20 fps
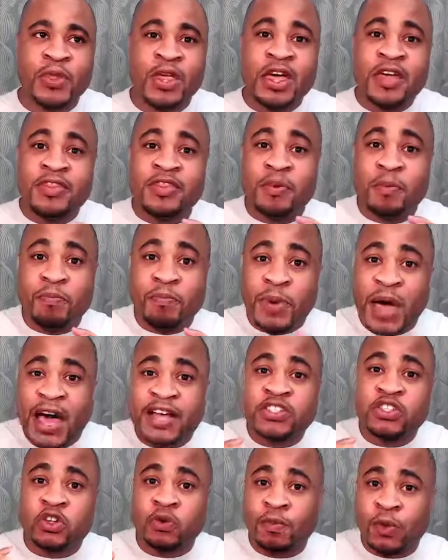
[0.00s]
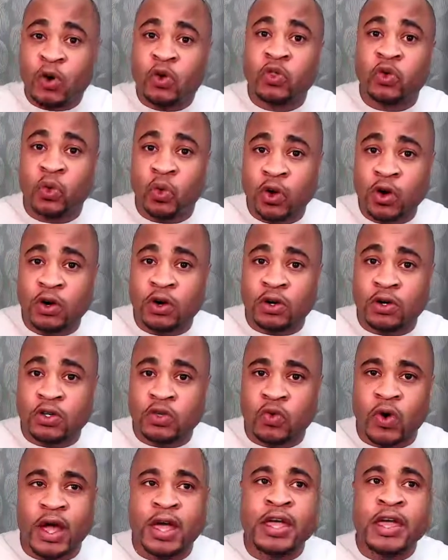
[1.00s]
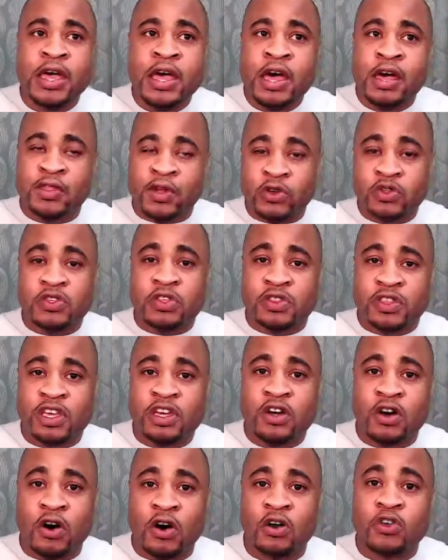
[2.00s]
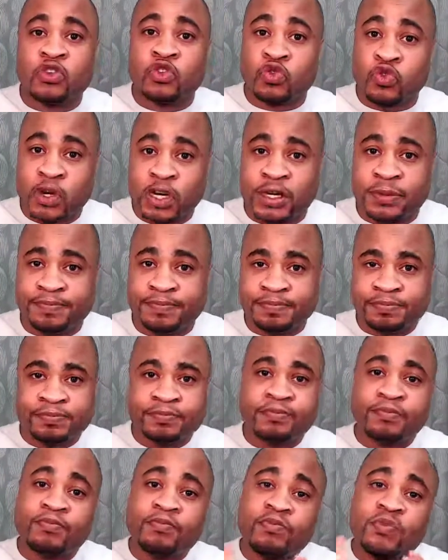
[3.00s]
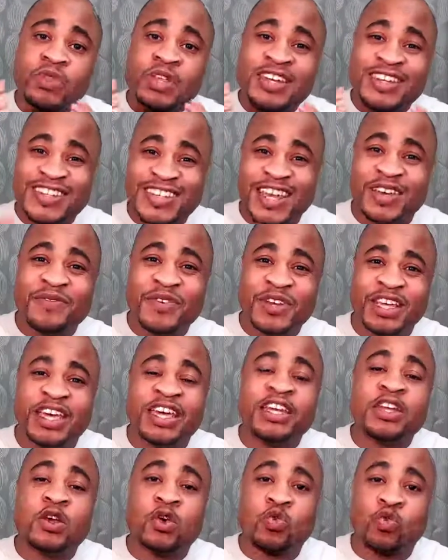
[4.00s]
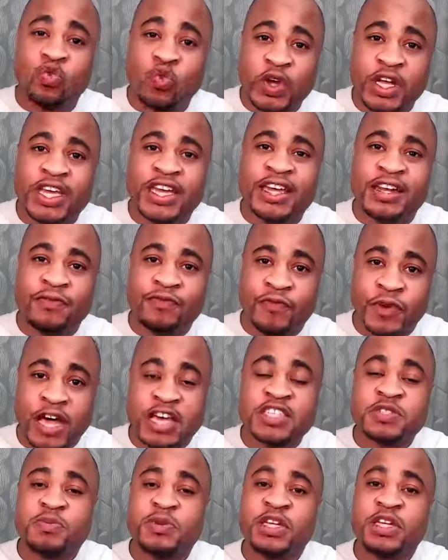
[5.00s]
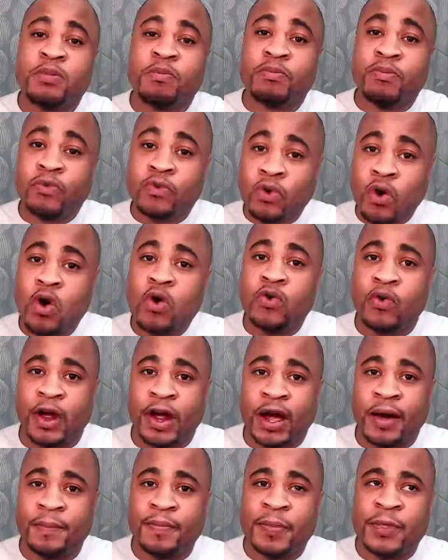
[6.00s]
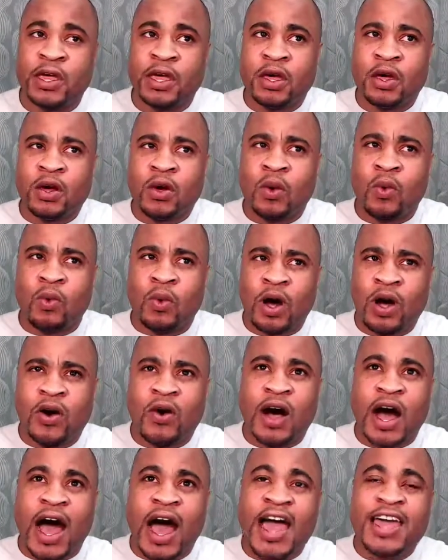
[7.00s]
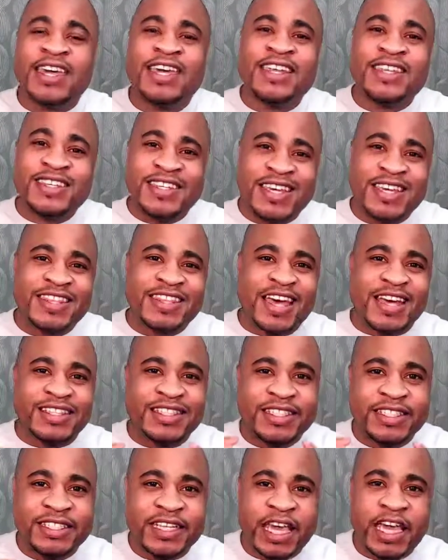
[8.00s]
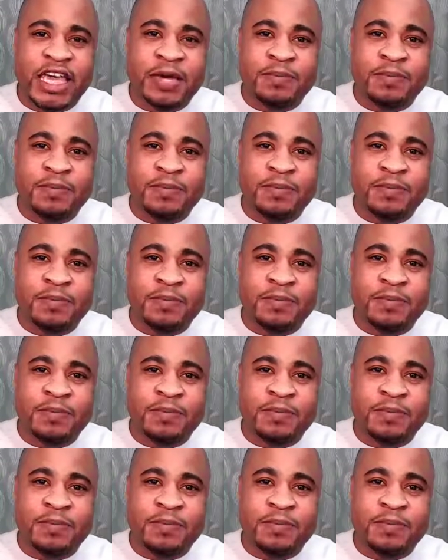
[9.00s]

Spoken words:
the best of both worlds, right? There's a thing called DRIP, Dividend Reinvestment Program. Well, I can take that same